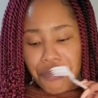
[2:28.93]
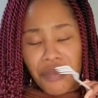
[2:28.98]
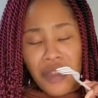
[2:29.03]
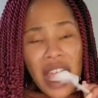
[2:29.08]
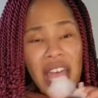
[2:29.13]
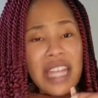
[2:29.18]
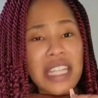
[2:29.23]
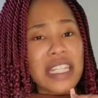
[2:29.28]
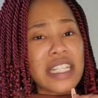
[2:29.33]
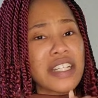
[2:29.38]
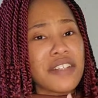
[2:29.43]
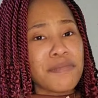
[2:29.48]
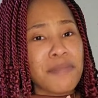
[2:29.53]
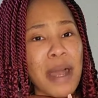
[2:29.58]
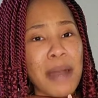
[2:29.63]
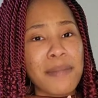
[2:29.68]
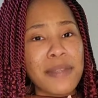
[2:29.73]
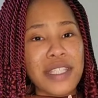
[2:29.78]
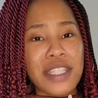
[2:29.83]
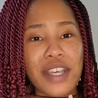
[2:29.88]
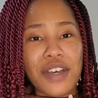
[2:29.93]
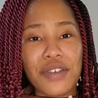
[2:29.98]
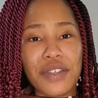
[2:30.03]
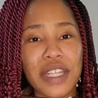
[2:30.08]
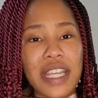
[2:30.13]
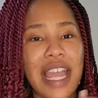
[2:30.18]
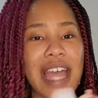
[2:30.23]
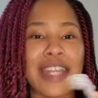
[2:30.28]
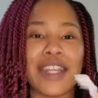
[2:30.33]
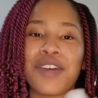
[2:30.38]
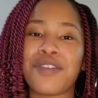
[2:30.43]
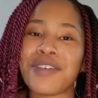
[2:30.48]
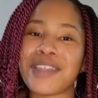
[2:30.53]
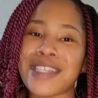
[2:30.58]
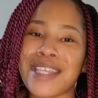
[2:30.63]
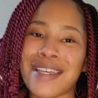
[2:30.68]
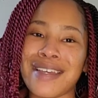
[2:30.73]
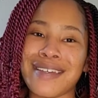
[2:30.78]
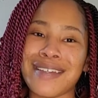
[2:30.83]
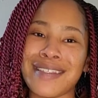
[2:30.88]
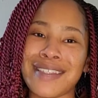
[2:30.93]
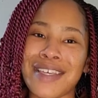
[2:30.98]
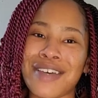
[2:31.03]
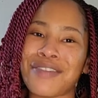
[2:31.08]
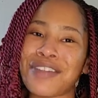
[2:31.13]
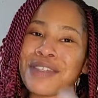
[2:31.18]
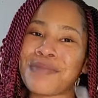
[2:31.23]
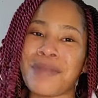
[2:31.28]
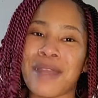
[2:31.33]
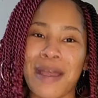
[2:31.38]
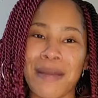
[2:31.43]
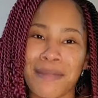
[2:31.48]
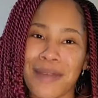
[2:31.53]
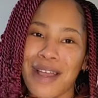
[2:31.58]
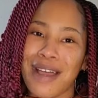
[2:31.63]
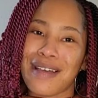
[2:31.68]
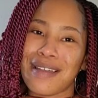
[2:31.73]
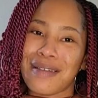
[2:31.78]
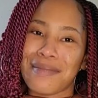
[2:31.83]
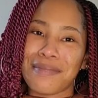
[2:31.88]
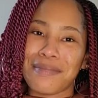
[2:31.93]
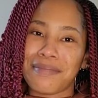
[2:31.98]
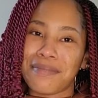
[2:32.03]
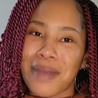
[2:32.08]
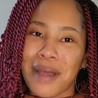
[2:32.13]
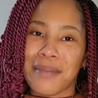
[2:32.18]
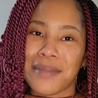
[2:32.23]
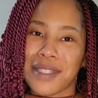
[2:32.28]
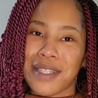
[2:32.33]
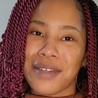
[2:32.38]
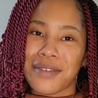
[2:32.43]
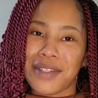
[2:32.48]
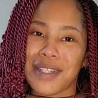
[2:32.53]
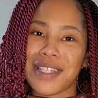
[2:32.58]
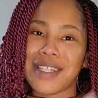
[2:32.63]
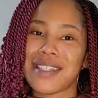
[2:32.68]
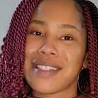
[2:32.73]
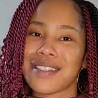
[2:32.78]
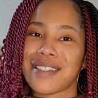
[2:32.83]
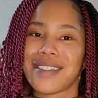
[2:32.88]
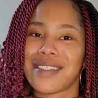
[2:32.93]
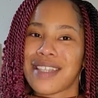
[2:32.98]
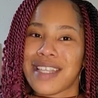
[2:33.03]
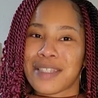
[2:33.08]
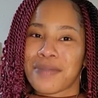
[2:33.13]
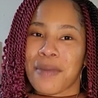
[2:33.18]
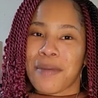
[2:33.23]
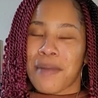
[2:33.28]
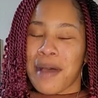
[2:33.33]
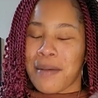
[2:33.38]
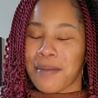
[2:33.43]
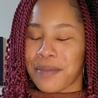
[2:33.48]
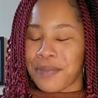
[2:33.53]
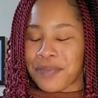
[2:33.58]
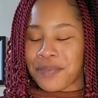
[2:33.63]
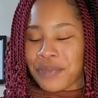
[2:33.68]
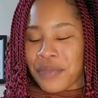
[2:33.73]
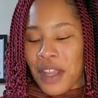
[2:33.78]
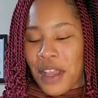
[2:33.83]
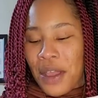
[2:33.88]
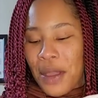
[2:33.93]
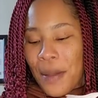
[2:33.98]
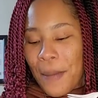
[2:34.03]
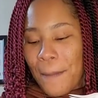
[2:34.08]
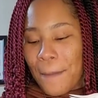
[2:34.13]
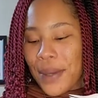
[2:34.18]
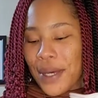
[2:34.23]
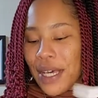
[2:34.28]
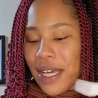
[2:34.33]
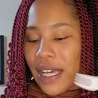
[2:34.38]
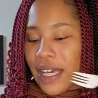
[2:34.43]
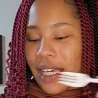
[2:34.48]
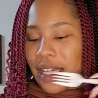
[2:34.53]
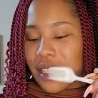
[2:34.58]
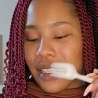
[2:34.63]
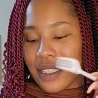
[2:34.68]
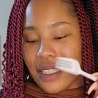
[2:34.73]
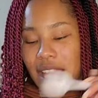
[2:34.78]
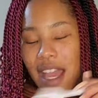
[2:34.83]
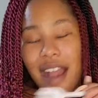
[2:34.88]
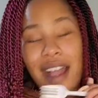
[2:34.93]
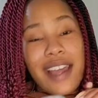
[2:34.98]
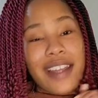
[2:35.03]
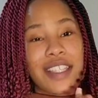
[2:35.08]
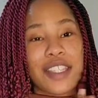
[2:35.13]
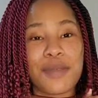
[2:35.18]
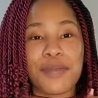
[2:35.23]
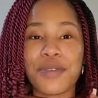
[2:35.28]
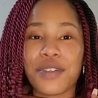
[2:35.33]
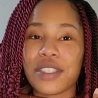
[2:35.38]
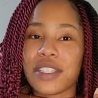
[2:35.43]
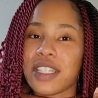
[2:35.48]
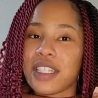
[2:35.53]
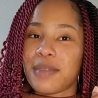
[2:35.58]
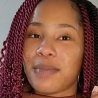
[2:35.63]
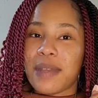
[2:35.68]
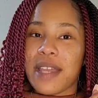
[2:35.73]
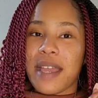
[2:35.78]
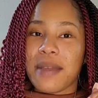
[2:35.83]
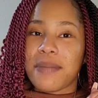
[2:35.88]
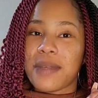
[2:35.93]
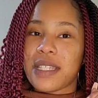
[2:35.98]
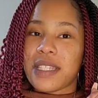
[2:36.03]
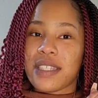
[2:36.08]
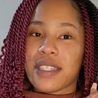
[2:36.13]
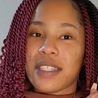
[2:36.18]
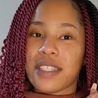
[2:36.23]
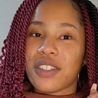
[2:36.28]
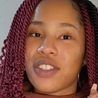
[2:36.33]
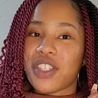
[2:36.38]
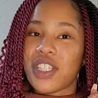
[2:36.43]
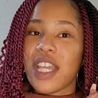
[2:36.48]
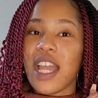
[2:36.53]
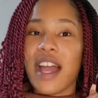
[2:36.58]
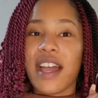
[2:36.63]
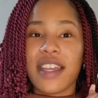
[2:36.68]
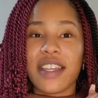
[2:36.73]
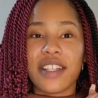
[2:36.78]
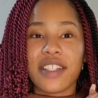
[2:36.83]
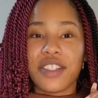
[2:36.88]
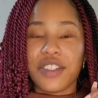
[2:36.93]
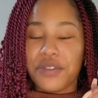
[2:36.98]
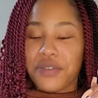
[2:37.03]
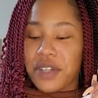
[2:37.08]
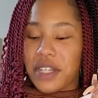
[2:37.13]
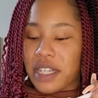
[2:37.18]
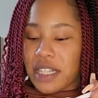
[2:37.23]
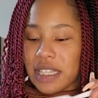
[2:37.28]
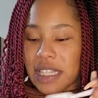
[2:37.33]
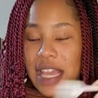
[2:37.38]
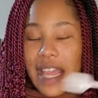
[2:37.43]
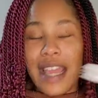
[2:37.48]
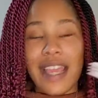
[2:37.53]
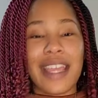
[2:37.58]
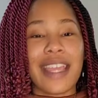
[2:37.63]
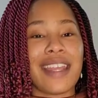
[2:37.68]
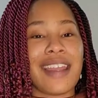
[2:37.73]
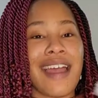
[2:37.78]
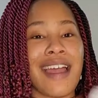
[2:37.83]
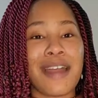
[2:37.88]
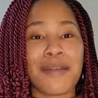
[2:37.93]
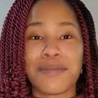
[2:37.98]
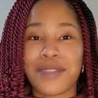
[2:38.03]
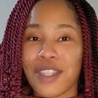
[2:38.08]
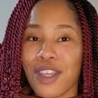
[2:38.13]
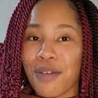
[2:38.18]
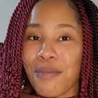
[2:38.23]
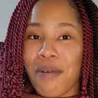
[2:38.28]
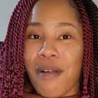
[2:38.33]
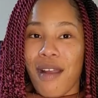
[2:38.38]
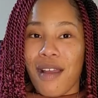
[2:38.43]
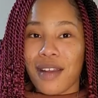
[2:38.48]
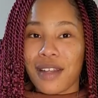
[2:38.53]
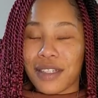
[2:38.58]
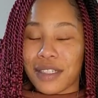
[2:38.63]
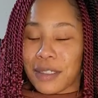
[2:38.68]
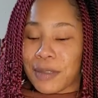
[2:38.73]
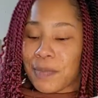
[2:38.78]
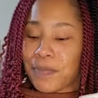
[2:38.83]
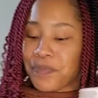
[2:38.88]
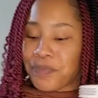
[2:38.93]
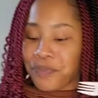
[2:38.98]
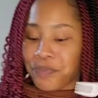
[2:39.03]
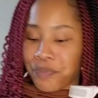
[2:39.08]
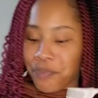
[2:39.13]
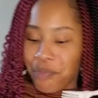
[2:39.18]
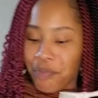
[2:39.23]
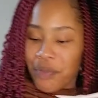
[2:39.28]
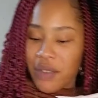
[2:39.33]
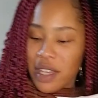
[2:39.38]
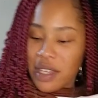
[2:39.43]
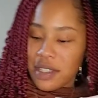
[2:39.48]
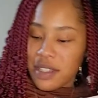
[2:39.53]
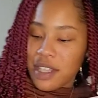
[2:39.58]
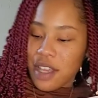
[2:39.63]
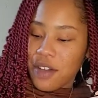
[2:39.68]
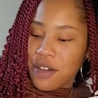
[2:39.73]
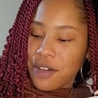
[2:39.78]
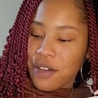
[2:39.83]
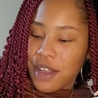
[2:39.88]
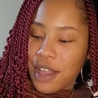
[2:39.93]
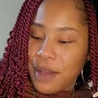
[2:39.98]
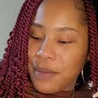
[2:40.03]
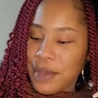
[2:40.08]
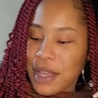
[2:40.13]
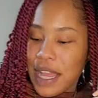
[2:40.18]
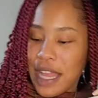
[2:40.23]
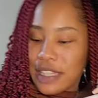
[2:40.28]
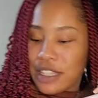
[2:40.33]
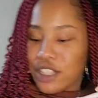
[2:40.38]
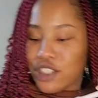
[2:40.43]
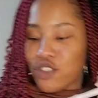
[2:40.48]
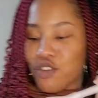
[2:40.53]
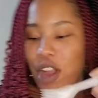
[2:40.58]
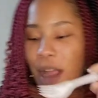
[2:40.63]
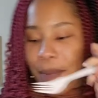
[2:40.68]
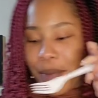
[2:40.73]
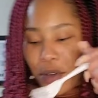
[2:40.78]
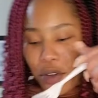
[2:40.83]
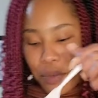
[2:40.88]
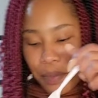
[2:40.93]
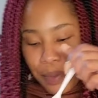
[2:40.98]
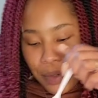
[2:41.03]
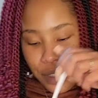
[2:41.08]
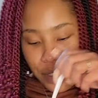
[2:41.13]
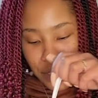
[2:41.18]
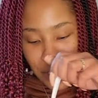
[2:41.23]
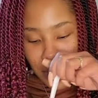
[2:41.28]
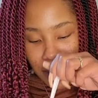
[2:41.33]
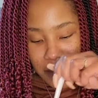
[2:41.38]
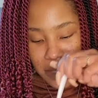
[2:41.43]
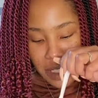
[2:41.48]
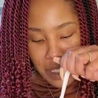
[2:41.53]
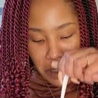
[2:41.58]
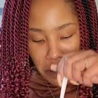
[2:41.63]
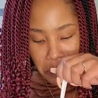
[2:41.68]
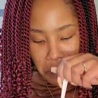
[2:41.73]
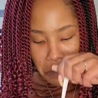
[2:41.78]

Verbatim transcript: I love Mama Toni. I know it's like Aunt Toni's, but I'm going to call her Mama Toni because that's my mama. But y'all got to support these Black businesses. She out here doing her thing, and I am so proud of her. So, okay, we got the tropical punch. Let me see.